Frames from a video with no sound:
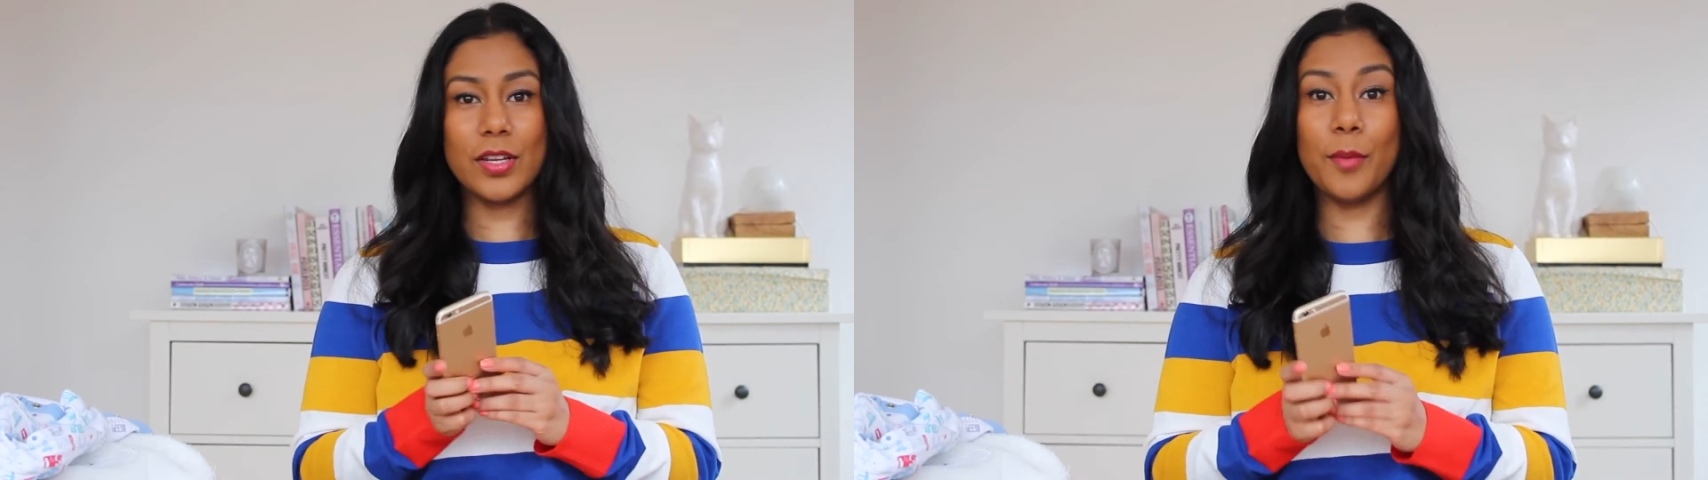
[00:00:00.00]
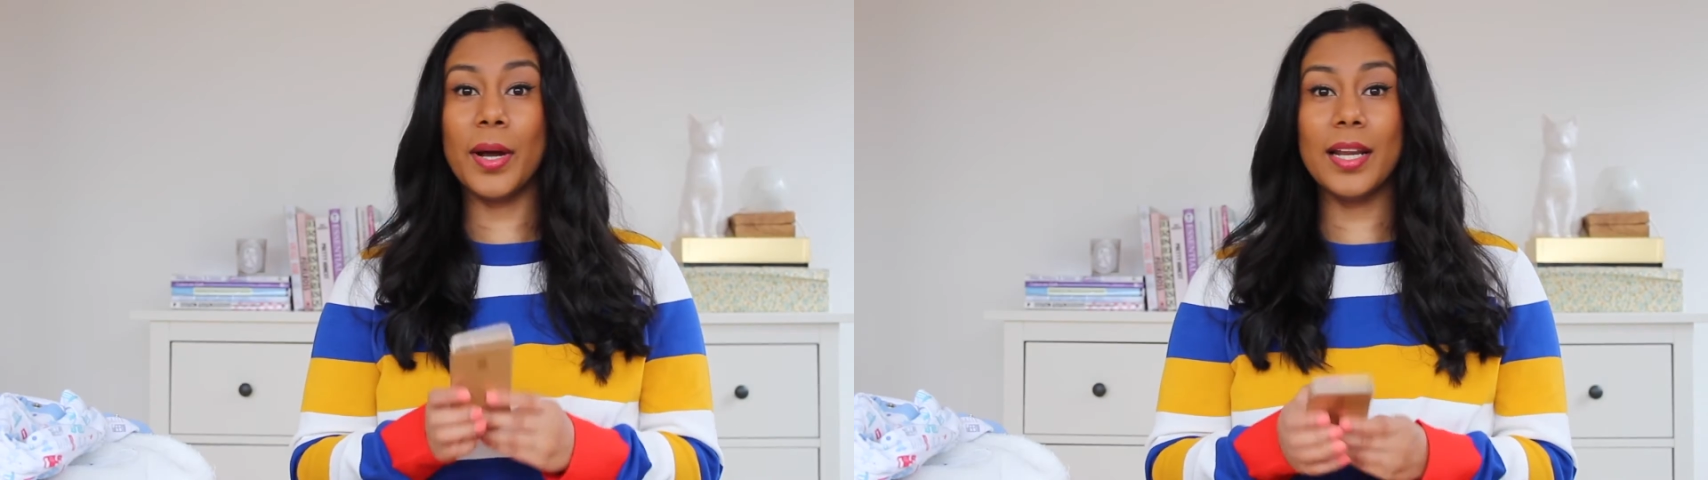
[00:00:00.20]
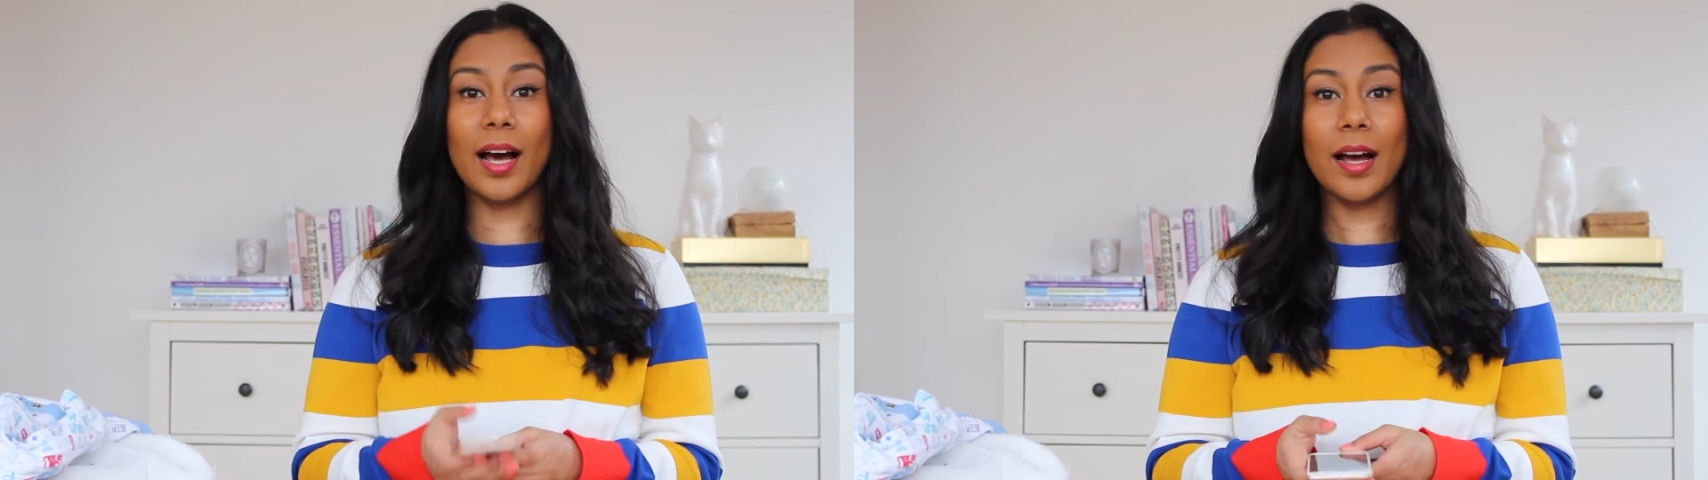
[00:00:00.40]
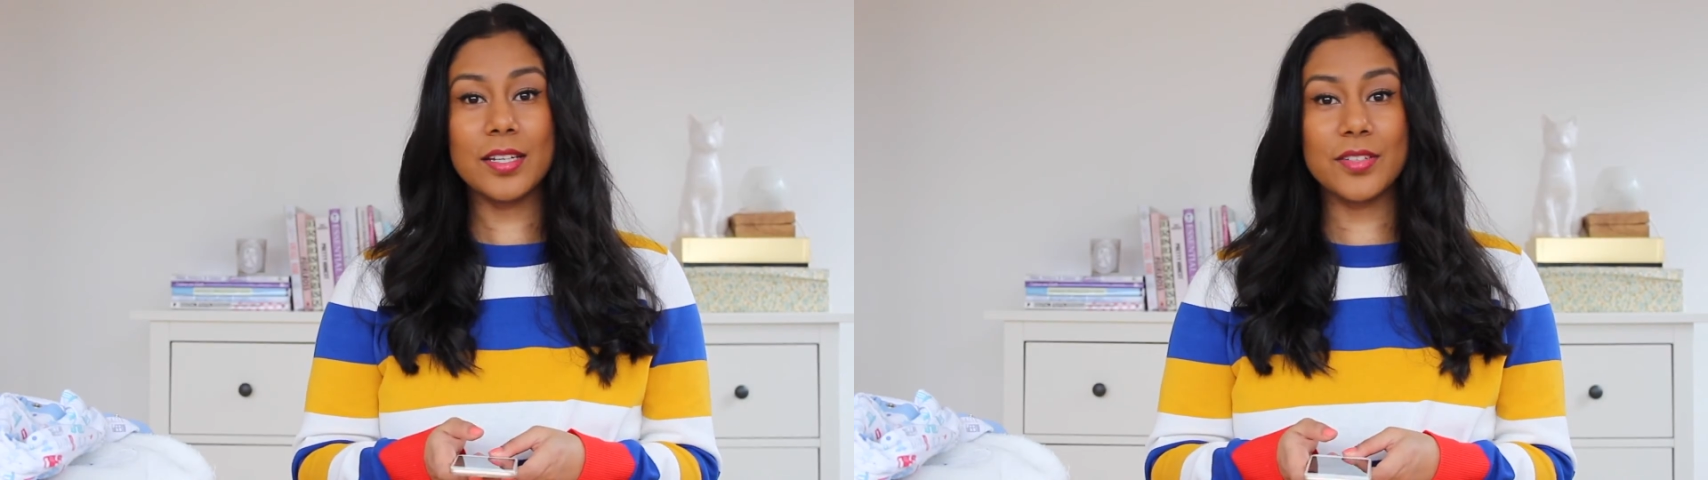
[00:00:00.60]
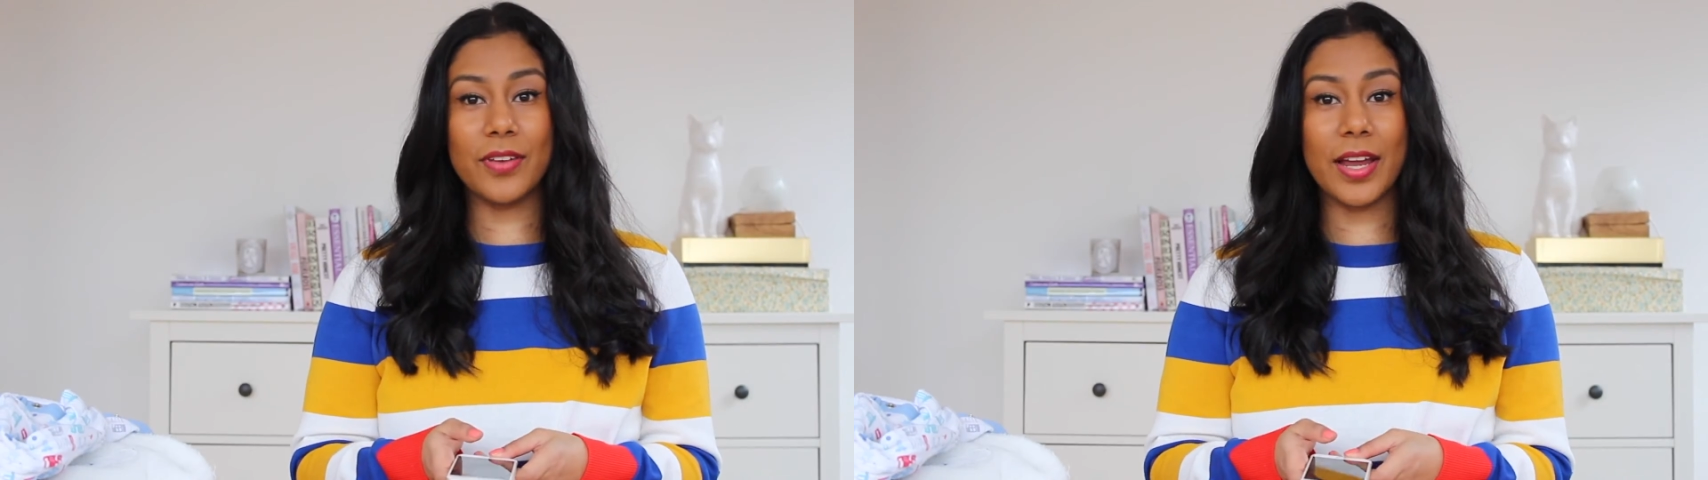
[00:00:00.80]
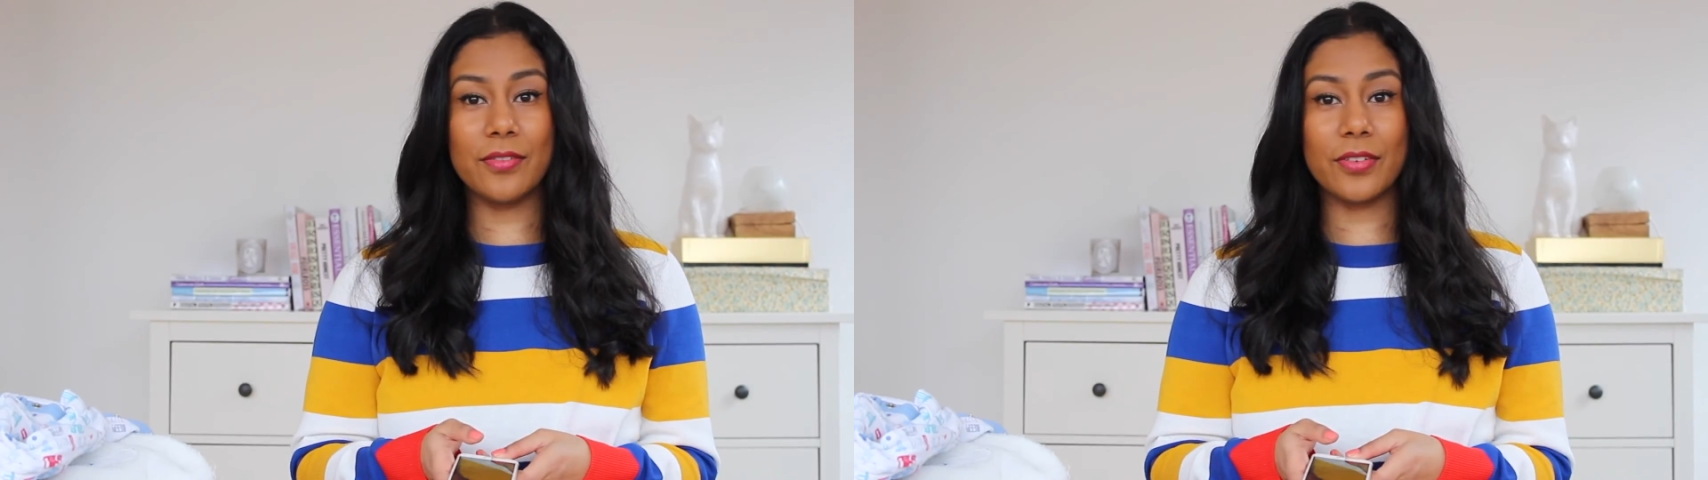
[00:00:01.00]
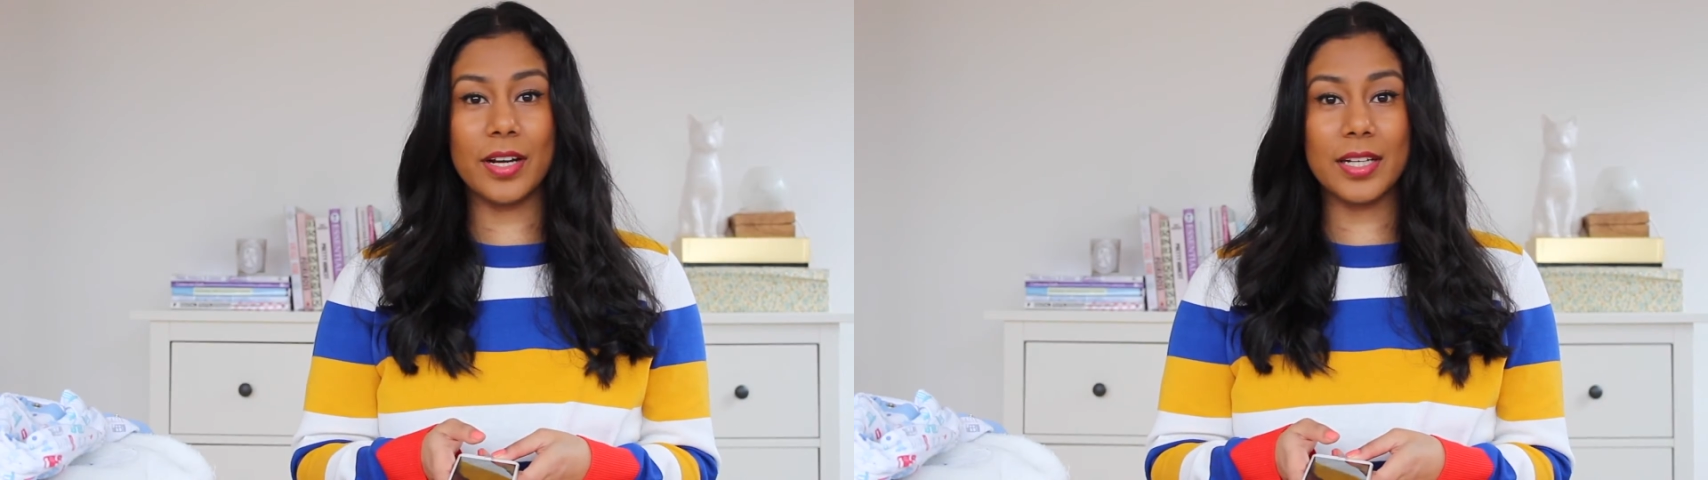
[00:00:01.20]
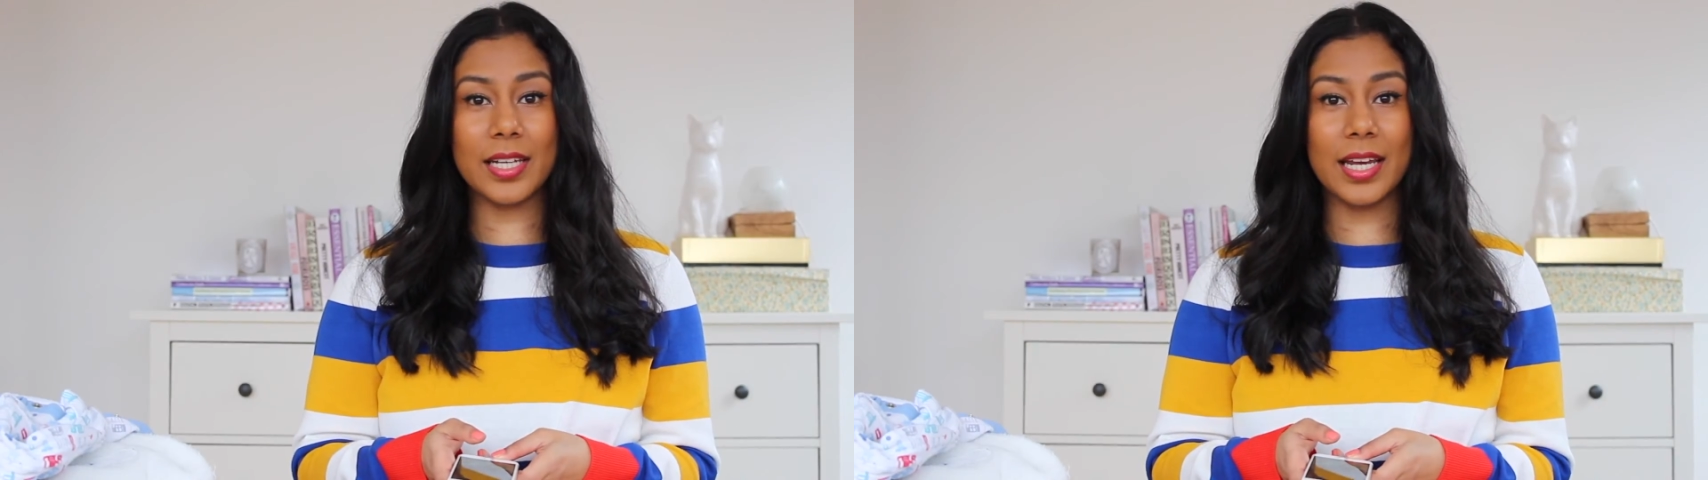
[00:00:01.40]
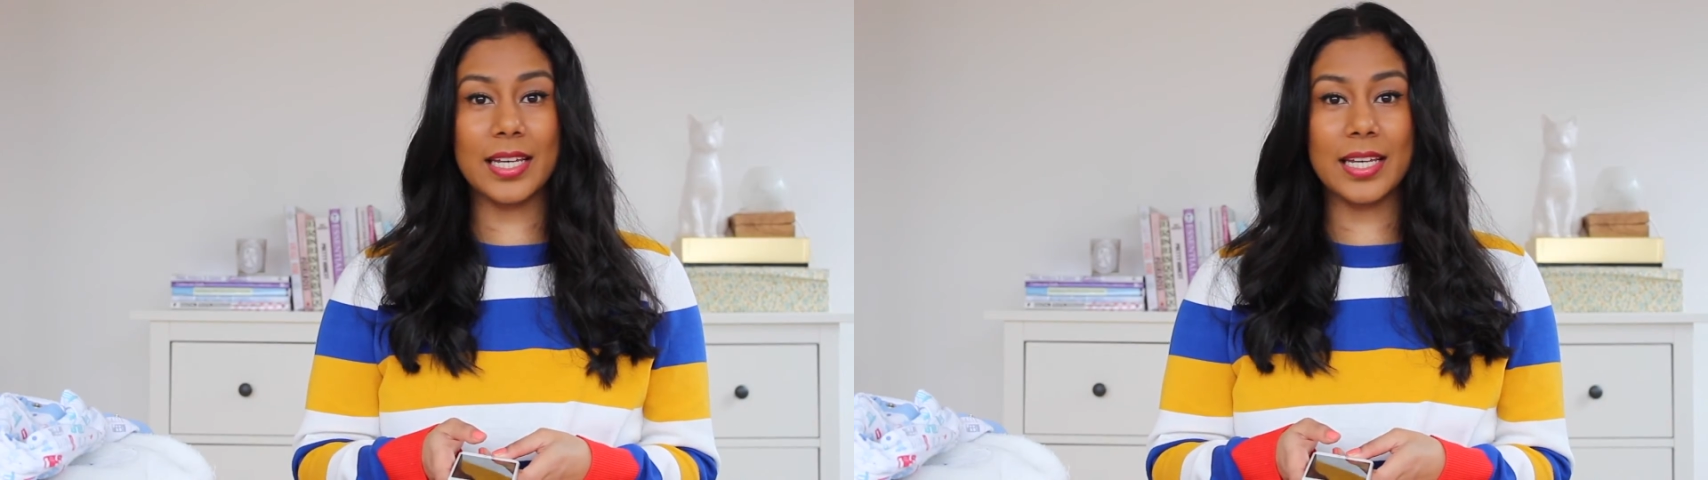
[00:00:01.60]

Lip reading: So my last favourite